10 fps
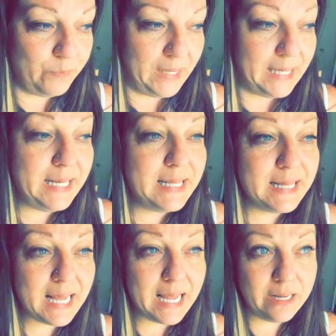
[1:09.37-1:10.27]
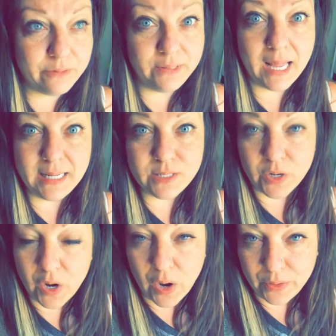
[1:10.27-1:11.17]
anything that kind of lights
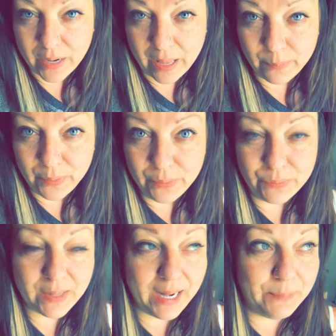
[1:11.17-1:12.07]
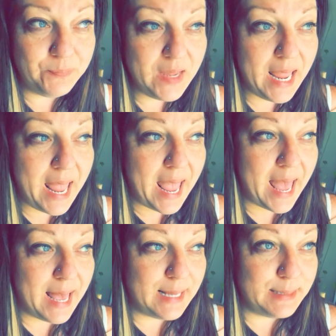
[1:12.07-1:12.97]
our heart up, right?
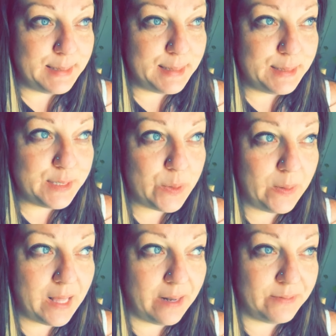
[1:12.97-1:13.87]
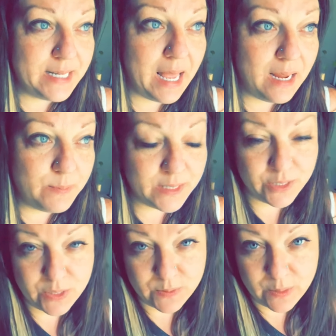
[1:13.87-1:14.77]
And so a lot of times this
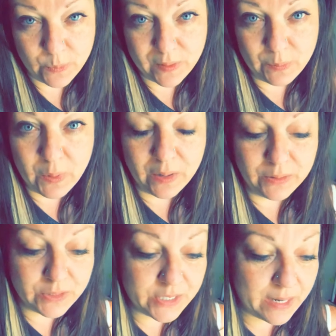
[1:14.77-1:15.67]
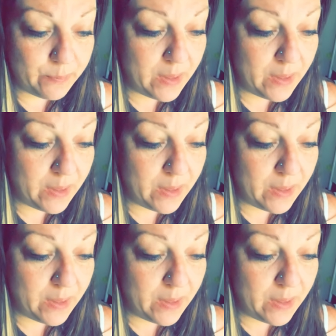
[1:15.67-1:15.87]
shows up within partnership.